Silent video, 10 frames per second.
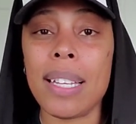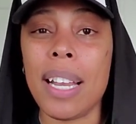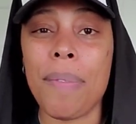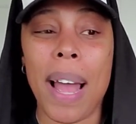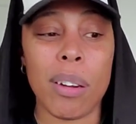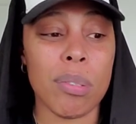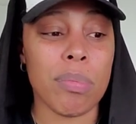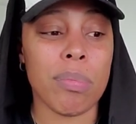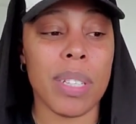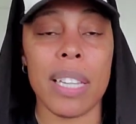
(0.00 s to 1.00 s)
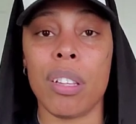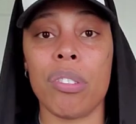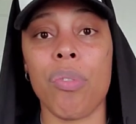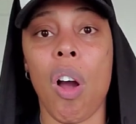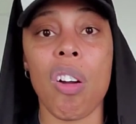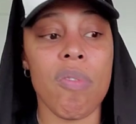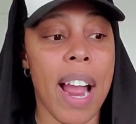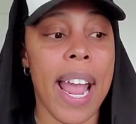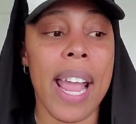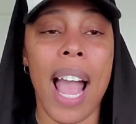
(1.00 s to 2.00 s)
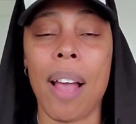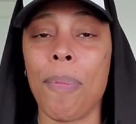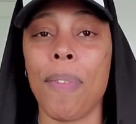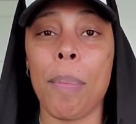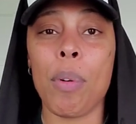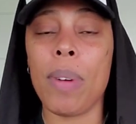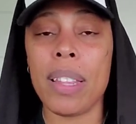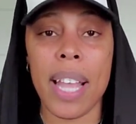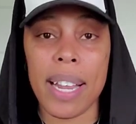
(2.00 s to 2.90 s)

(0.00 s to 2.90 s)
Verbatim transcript: And then if I don't get the draw right, I fumble with it